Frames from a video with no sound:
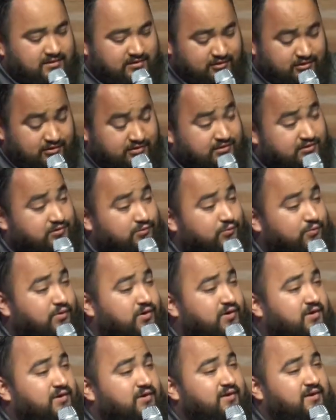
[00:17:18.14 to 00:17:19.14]
look at the
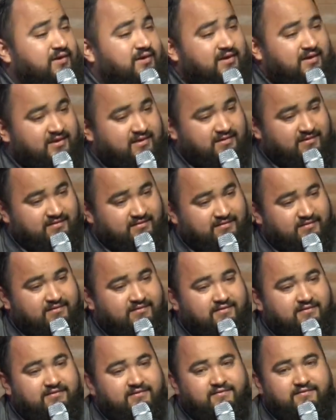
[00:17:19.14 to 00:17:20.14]
word,
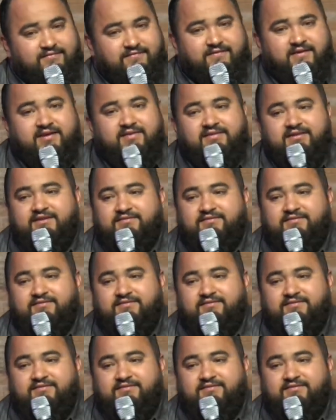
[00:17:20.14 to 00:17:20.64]
find